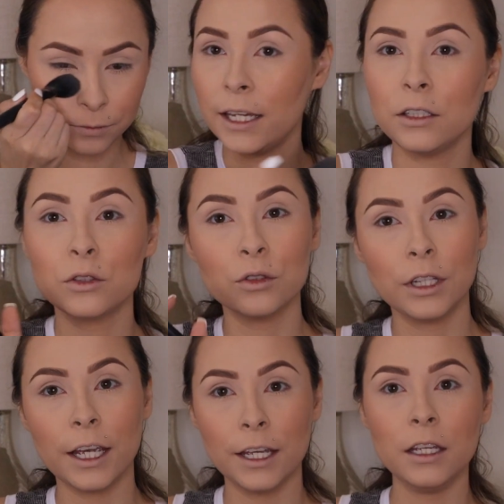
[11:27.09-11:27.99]
And
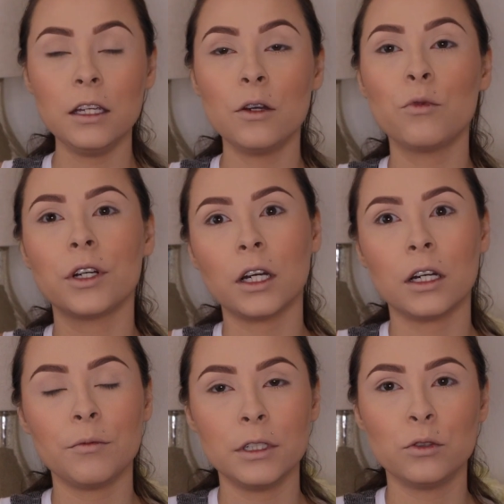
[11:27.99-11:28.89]
today we're not
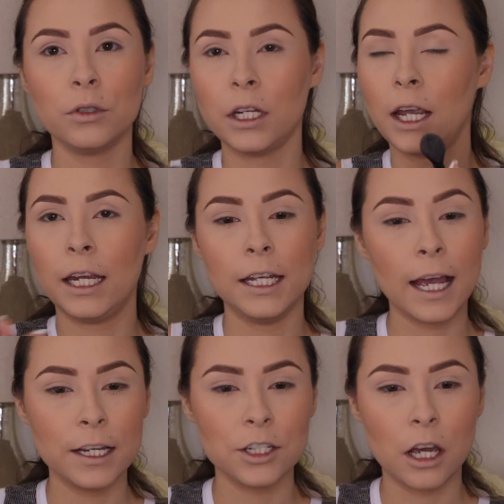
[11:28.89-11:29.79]
gonna be doing
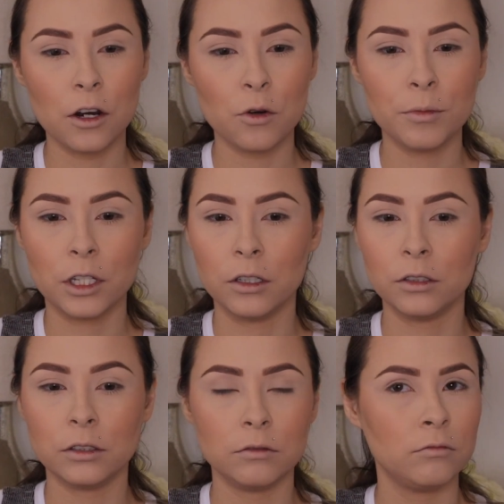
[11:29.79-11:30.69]
any eyeshadow
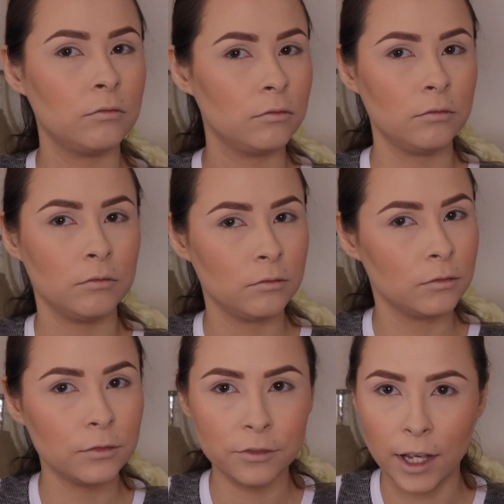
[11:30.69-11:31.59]
because
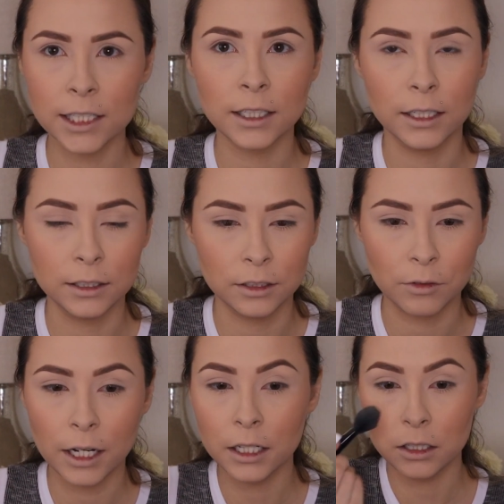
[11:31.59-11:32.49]
fast and easy,
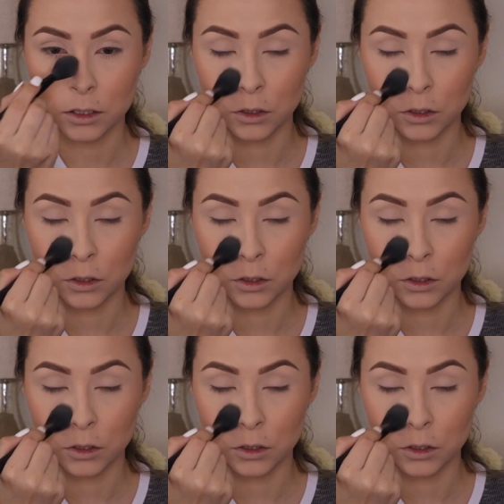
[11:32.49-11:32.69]
right?